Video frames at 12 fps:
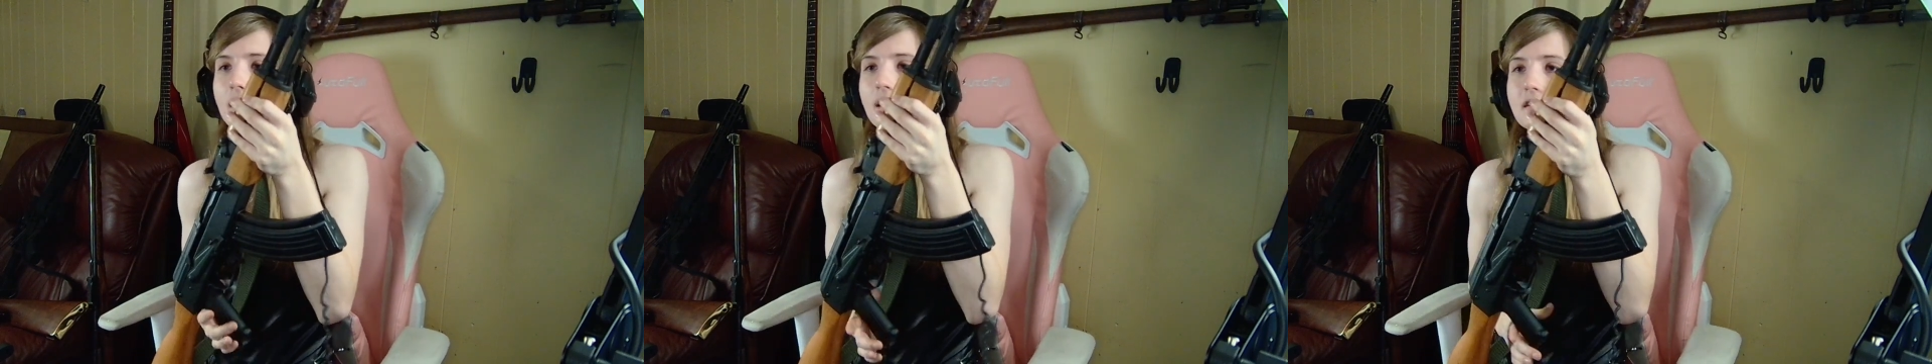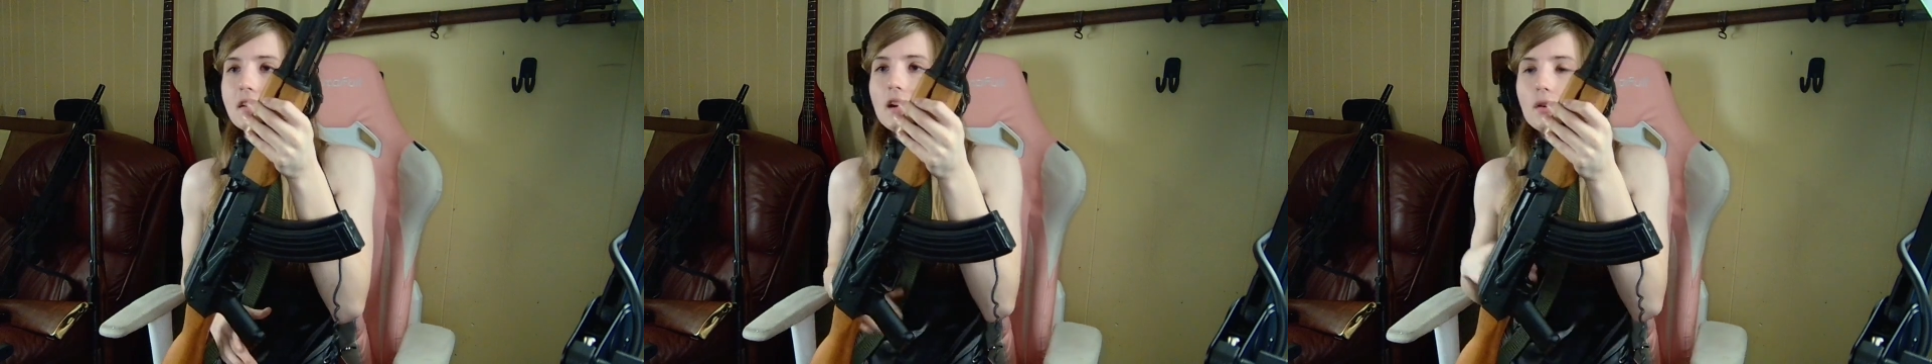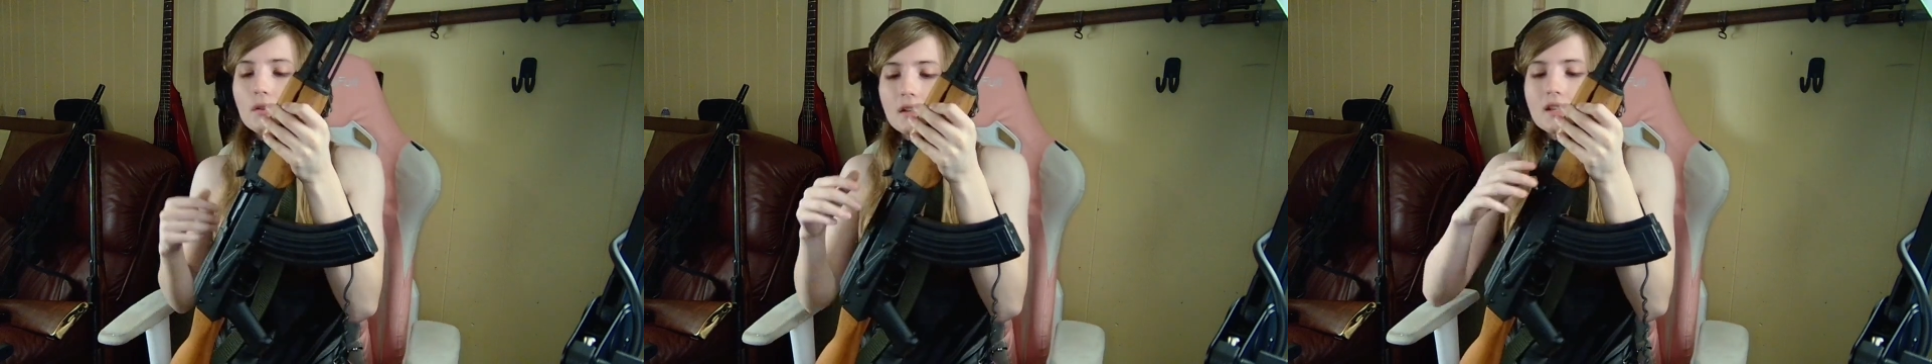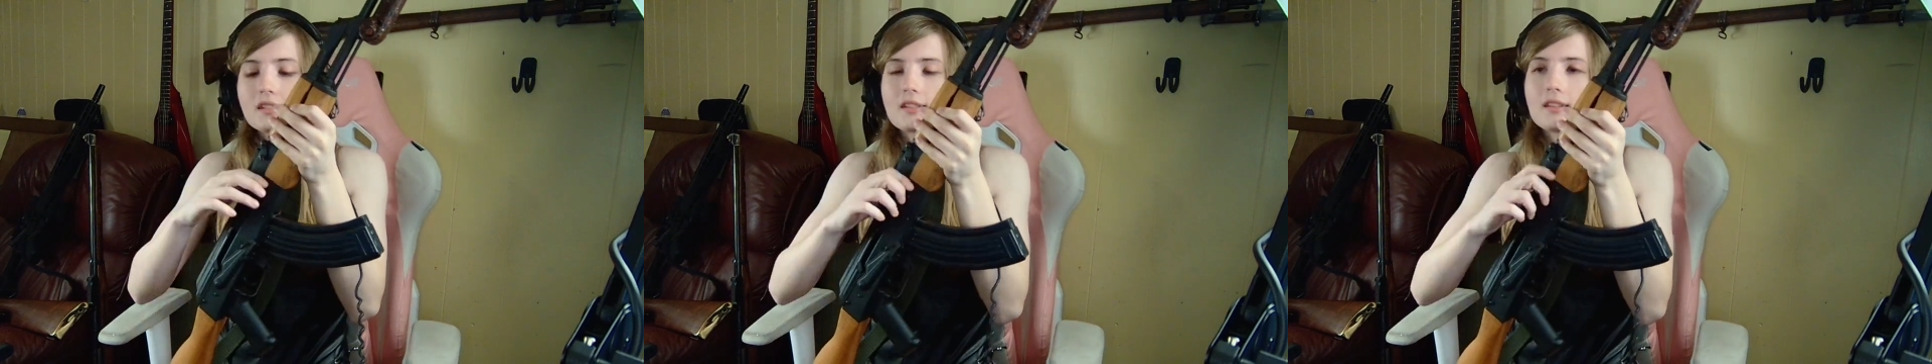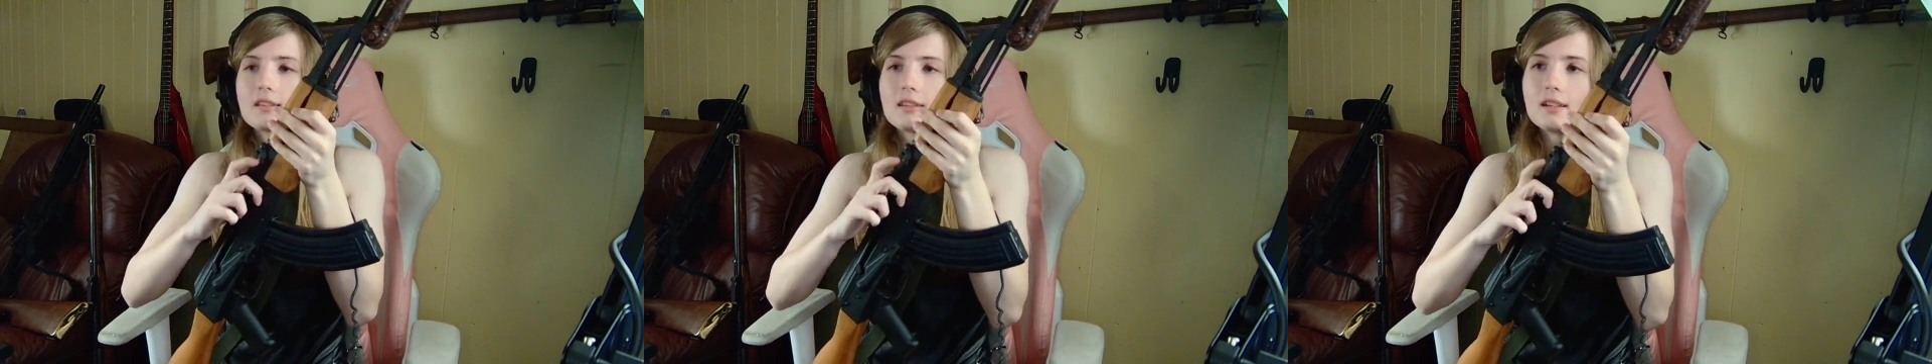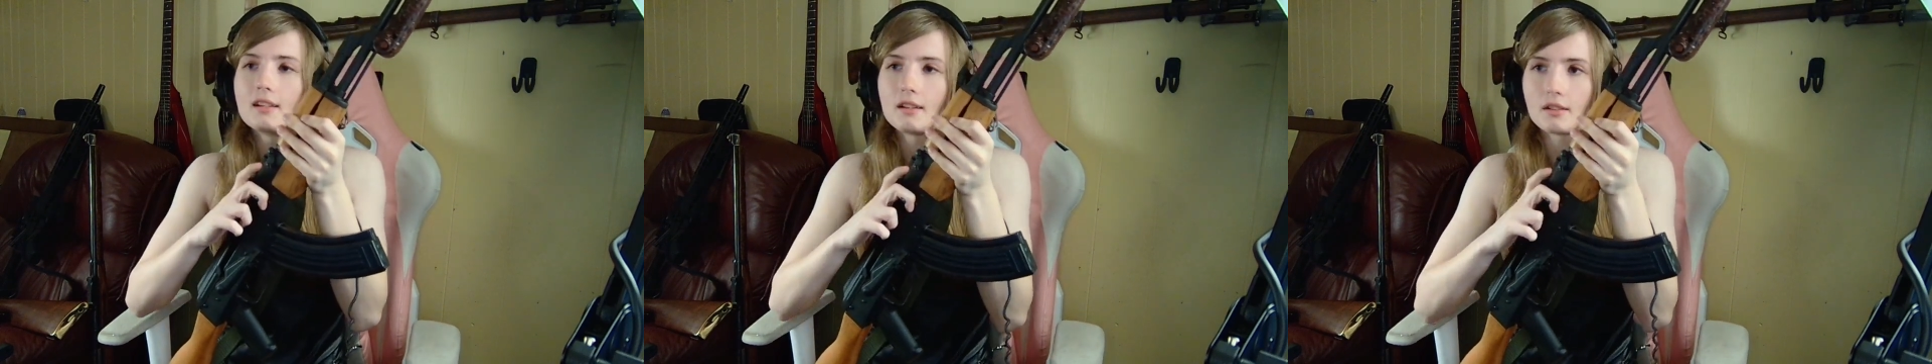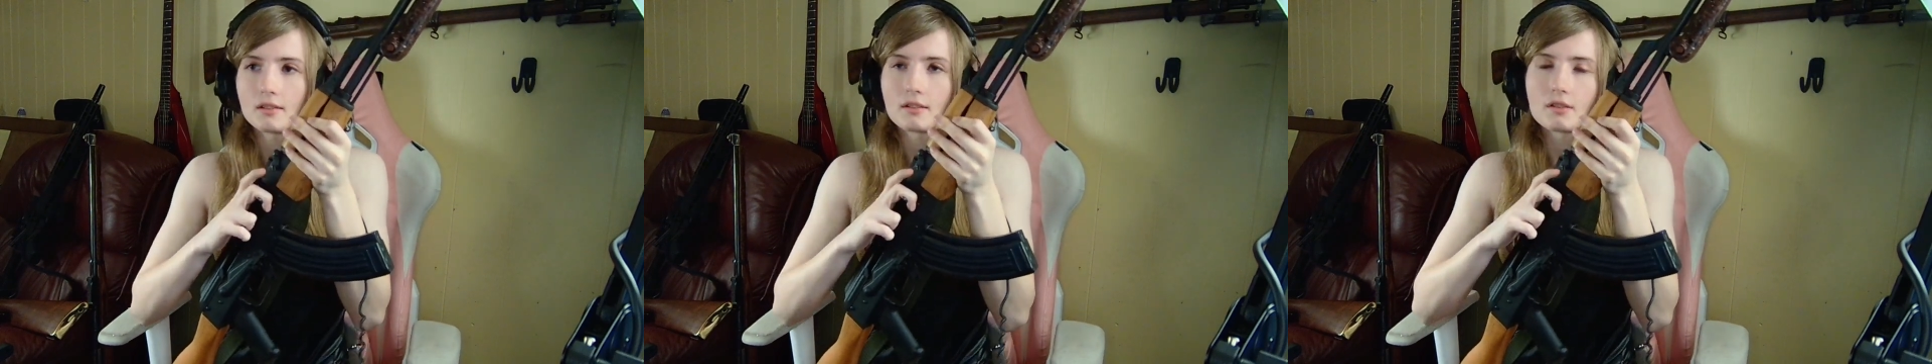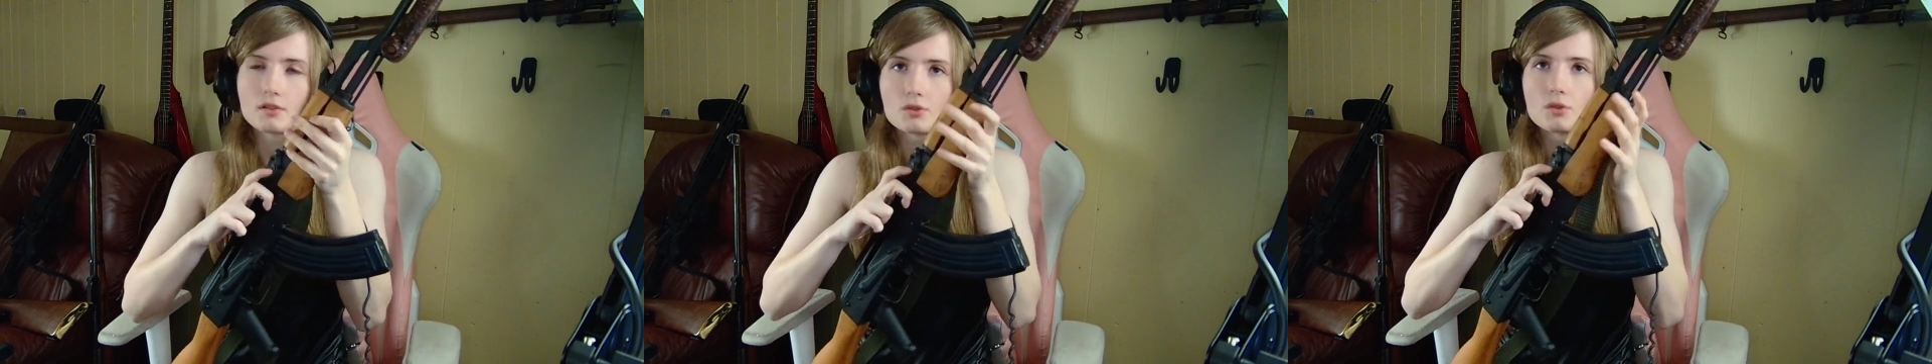is not only is the
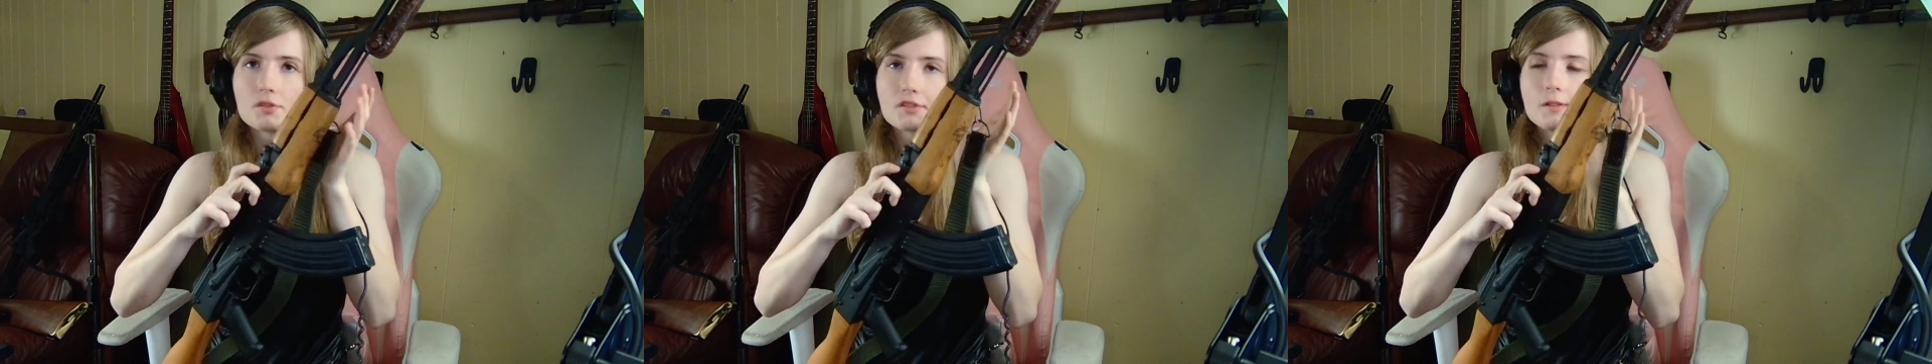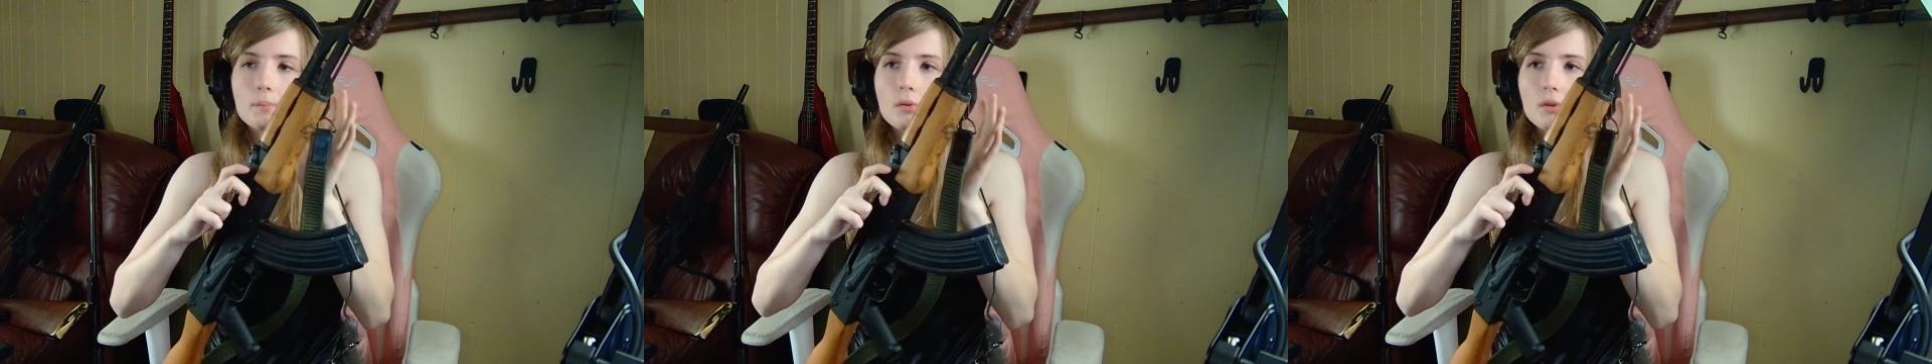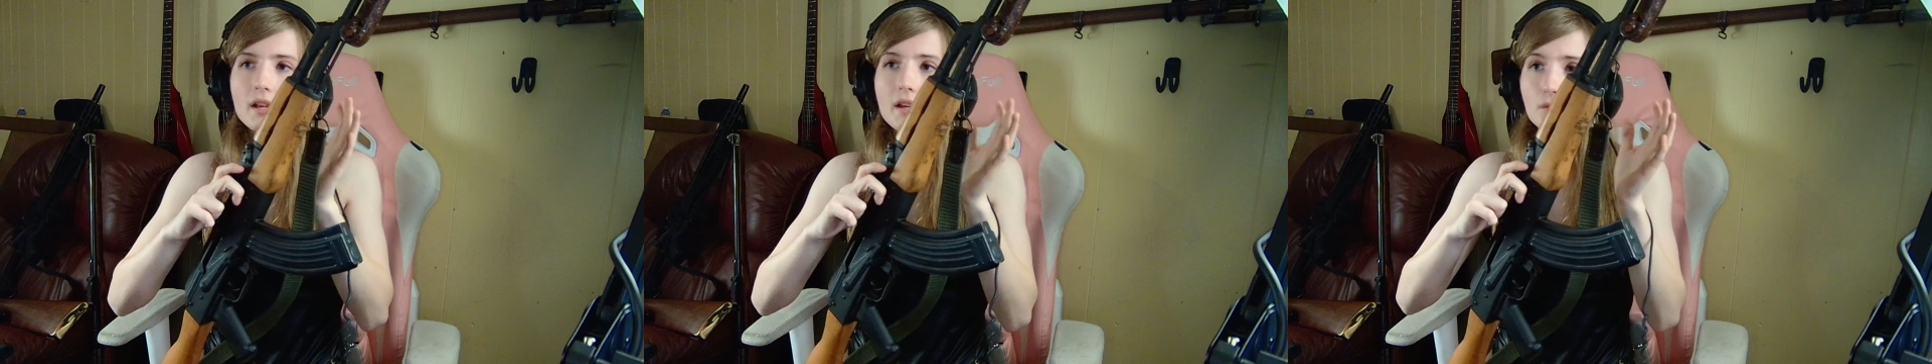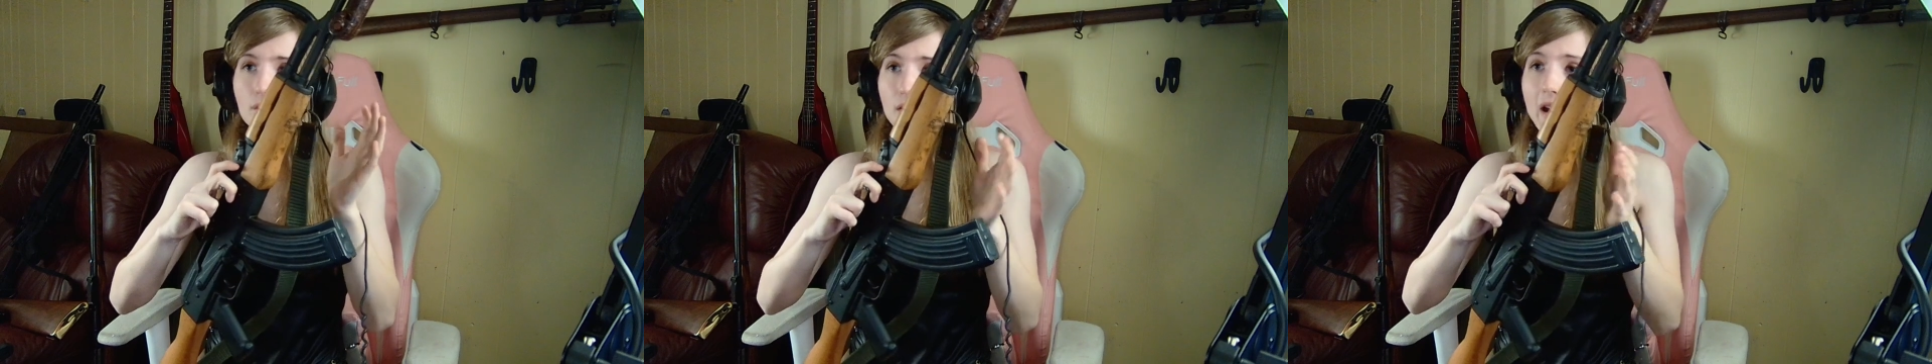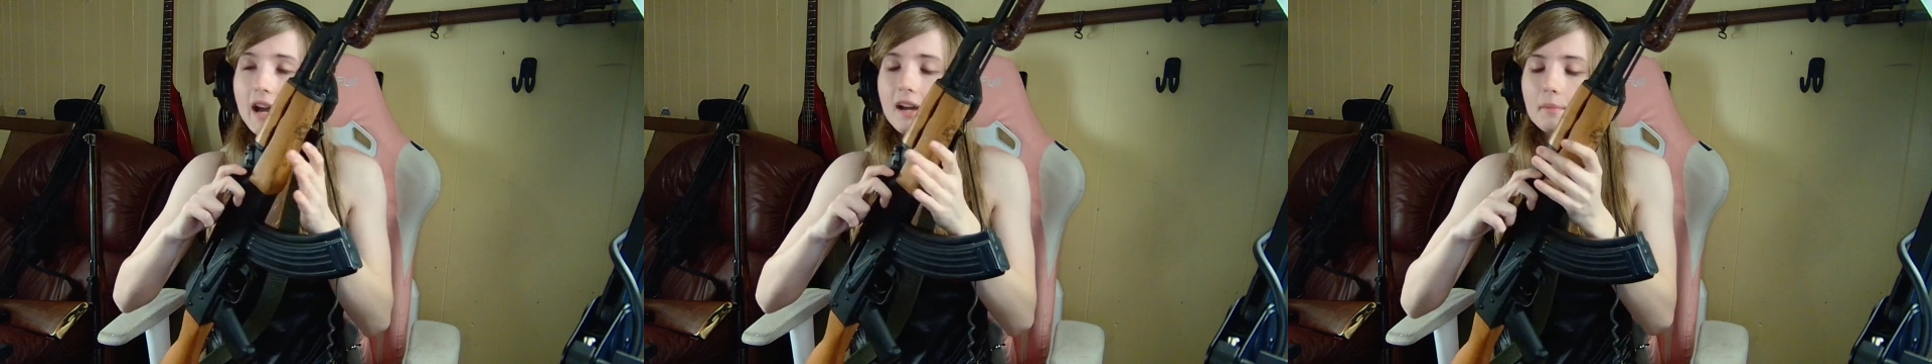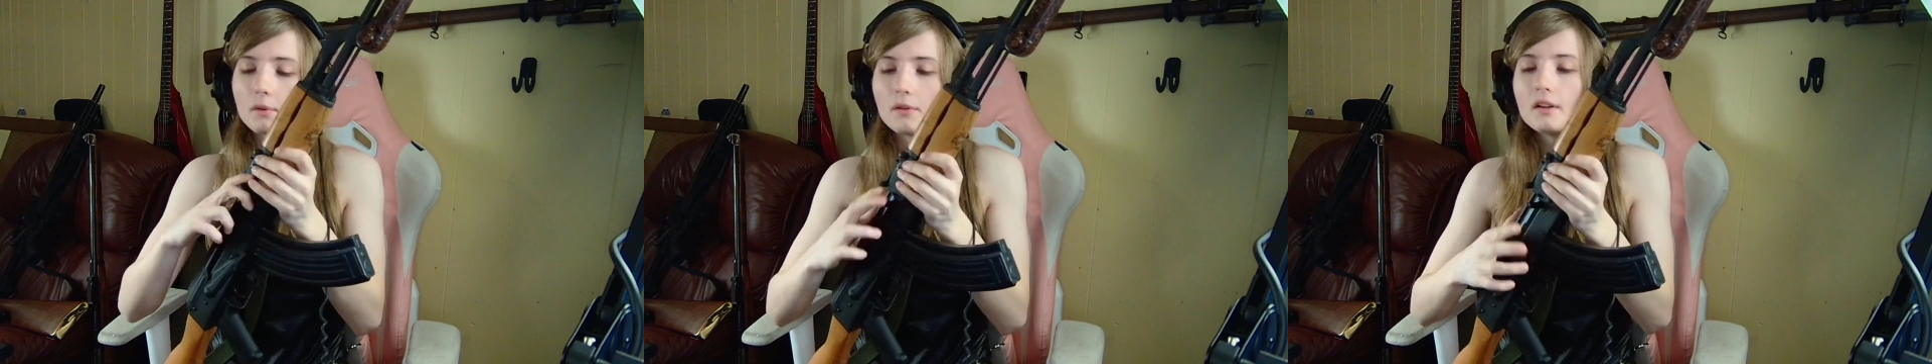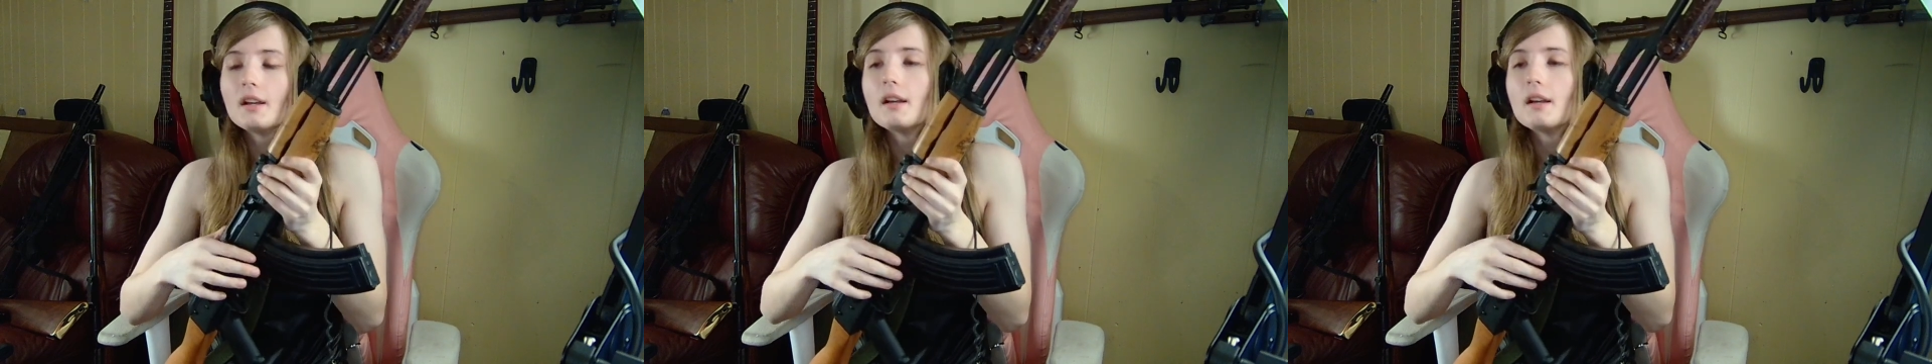control simple and reliable,